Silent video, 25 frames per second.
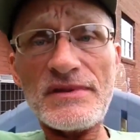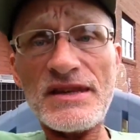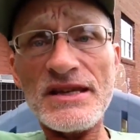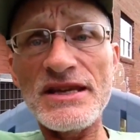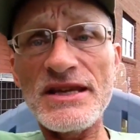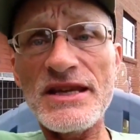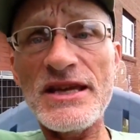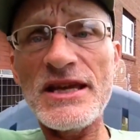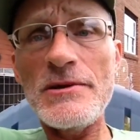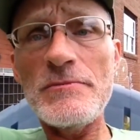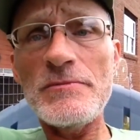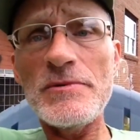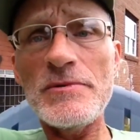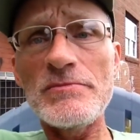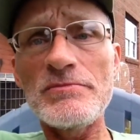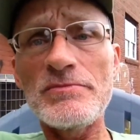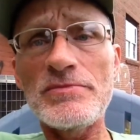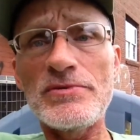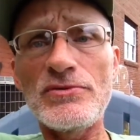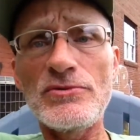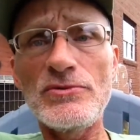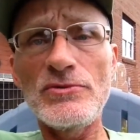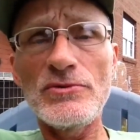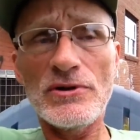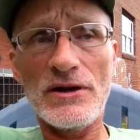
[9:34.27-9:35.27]
you keep them
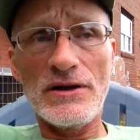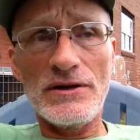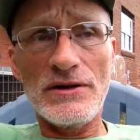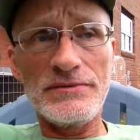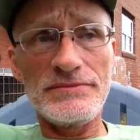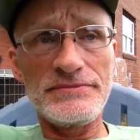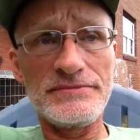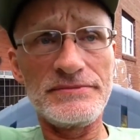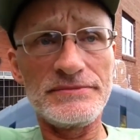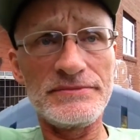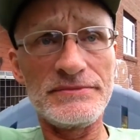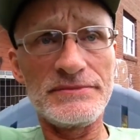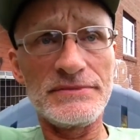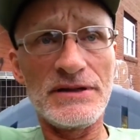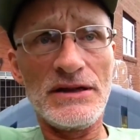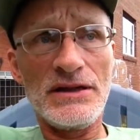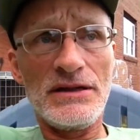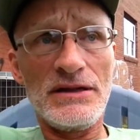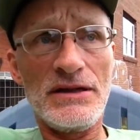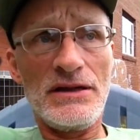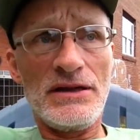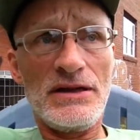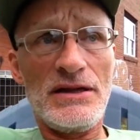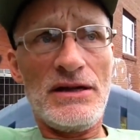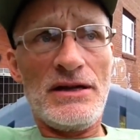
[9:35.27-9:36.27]
poor,
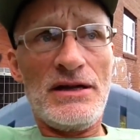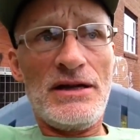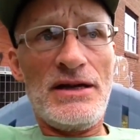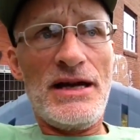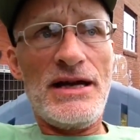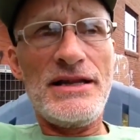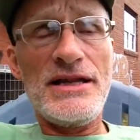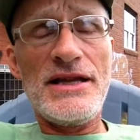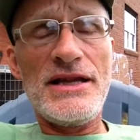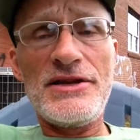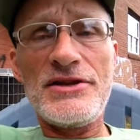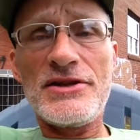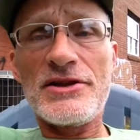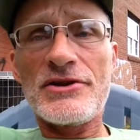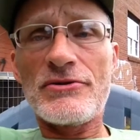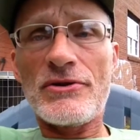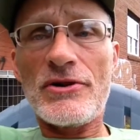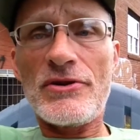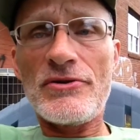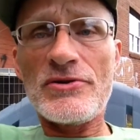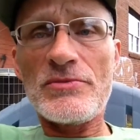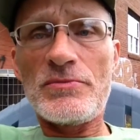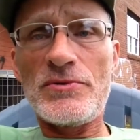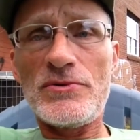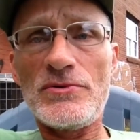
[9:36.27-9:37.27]
and then you
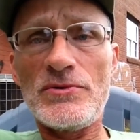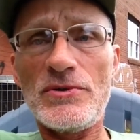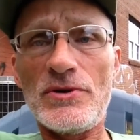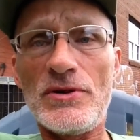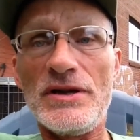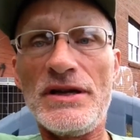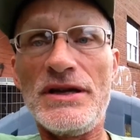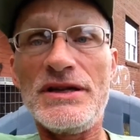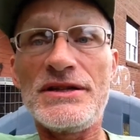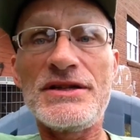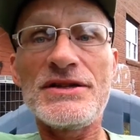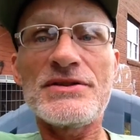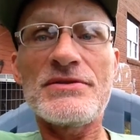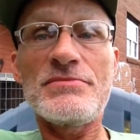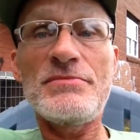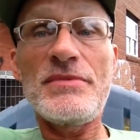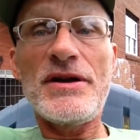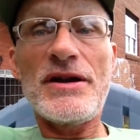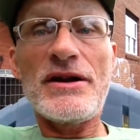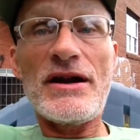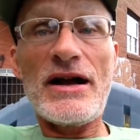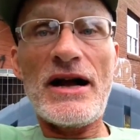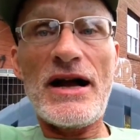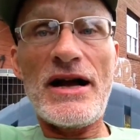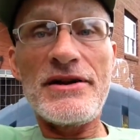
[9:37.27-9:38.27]
grow the pool. It doesn't
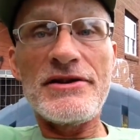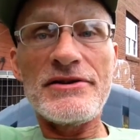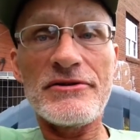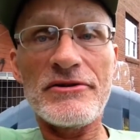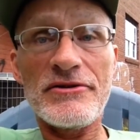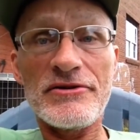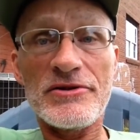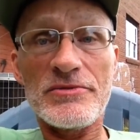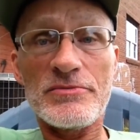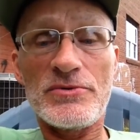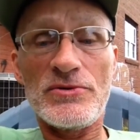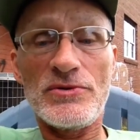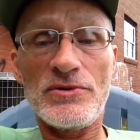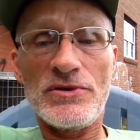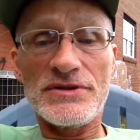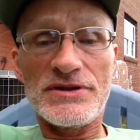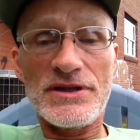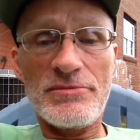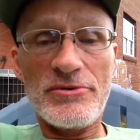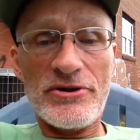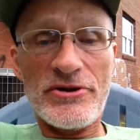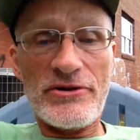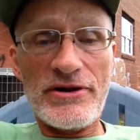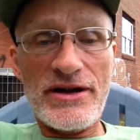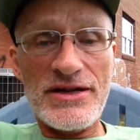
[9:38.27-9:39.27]
matter how you grow the pool.
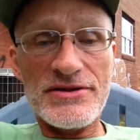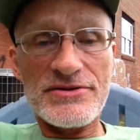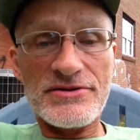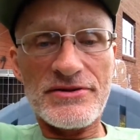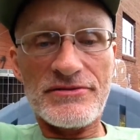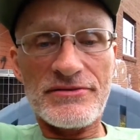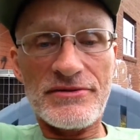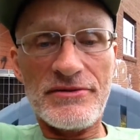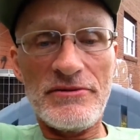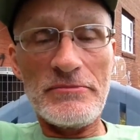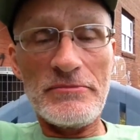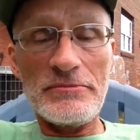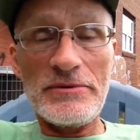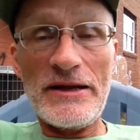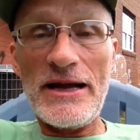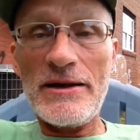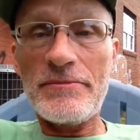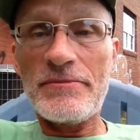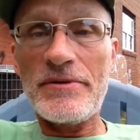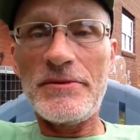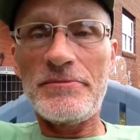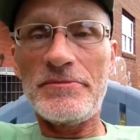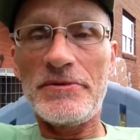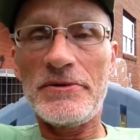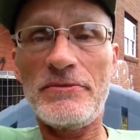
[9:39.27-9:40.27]
Democrats are throwing
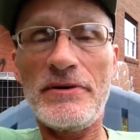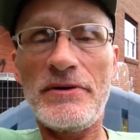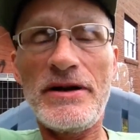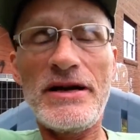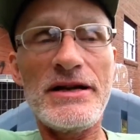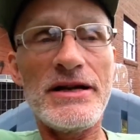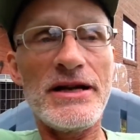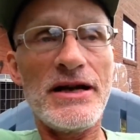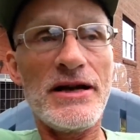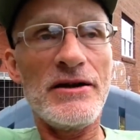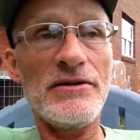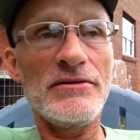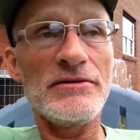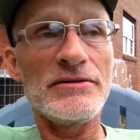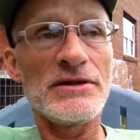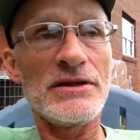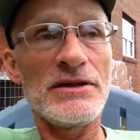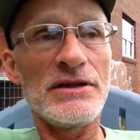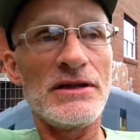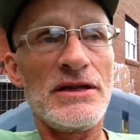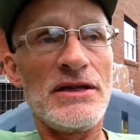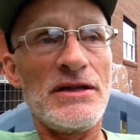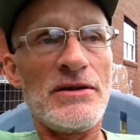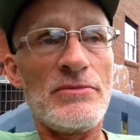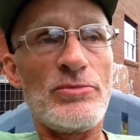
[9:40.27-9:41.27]
black people away now,
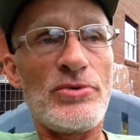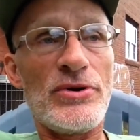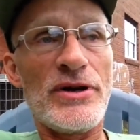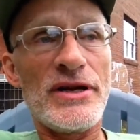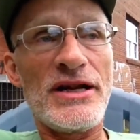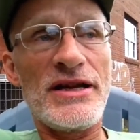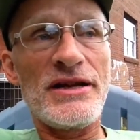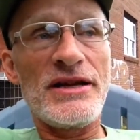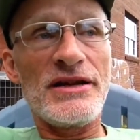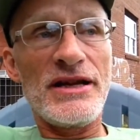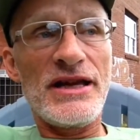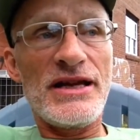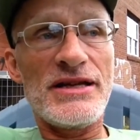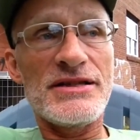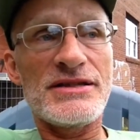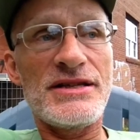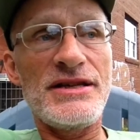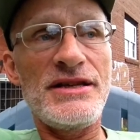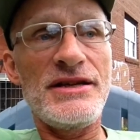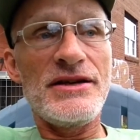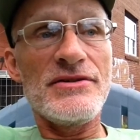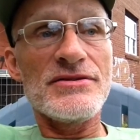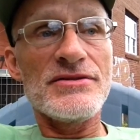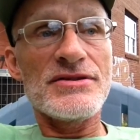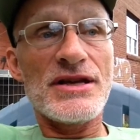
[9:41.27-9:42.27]
bringing in
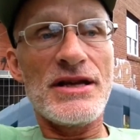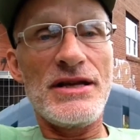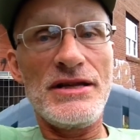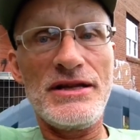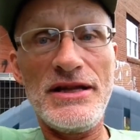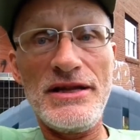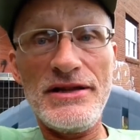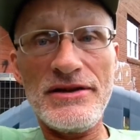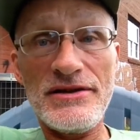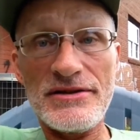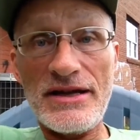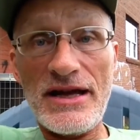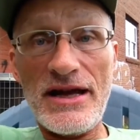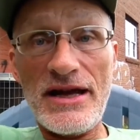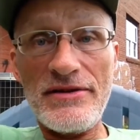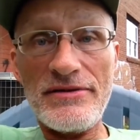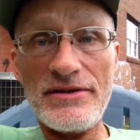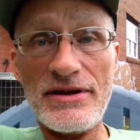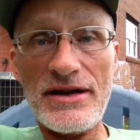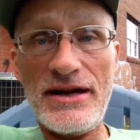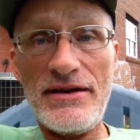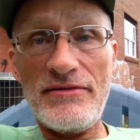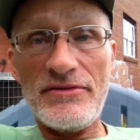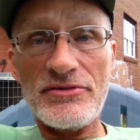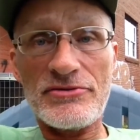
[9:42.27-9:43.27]
Latinos, and then
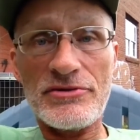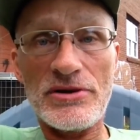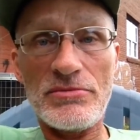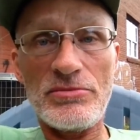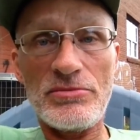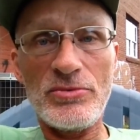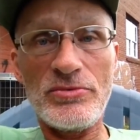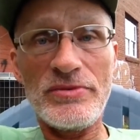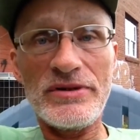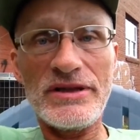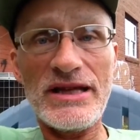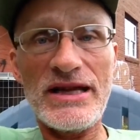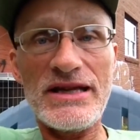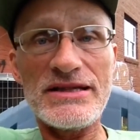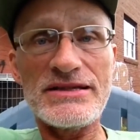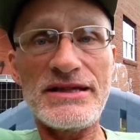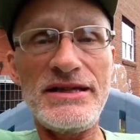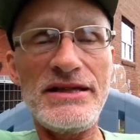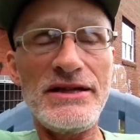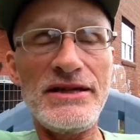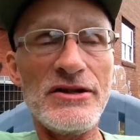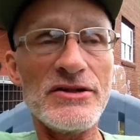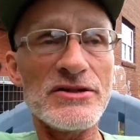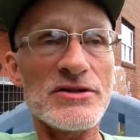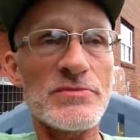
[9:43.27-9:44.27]
they're having trouble with
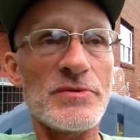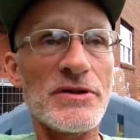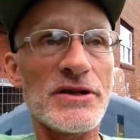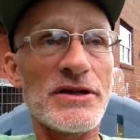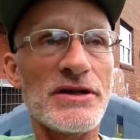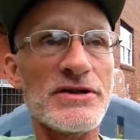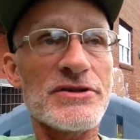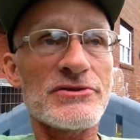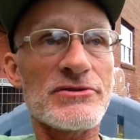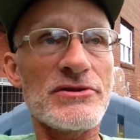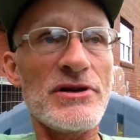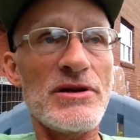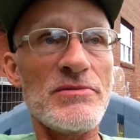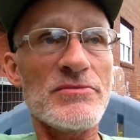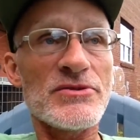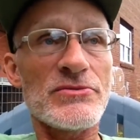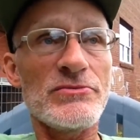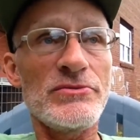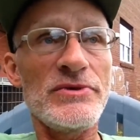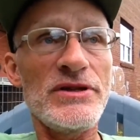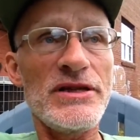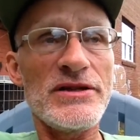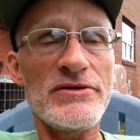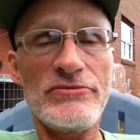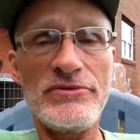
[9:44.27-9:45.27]
Latinos because Trump's
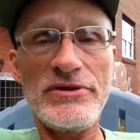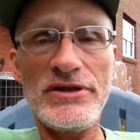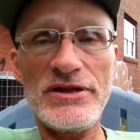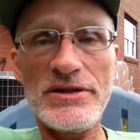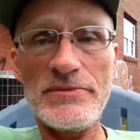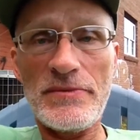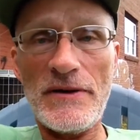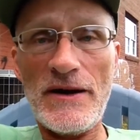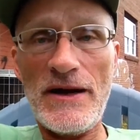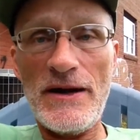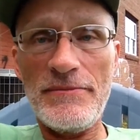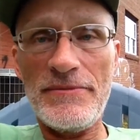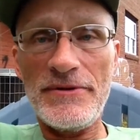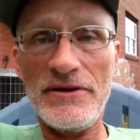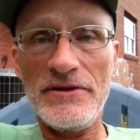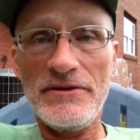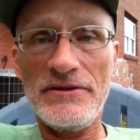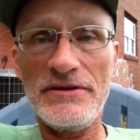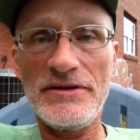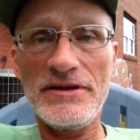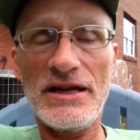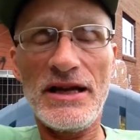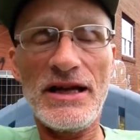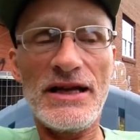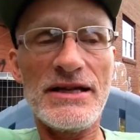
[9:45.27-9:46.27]
really, really popular
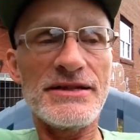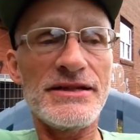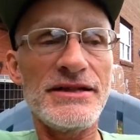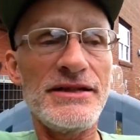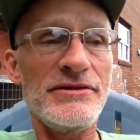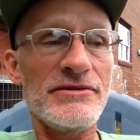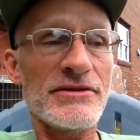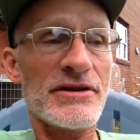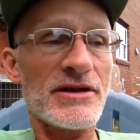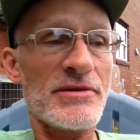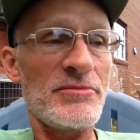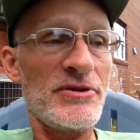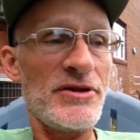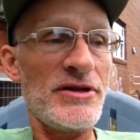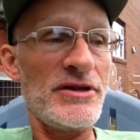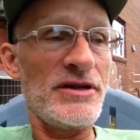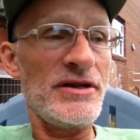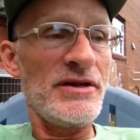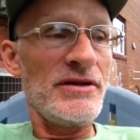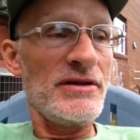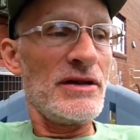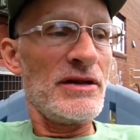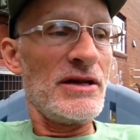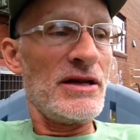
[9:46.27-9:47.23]
in the Latino community.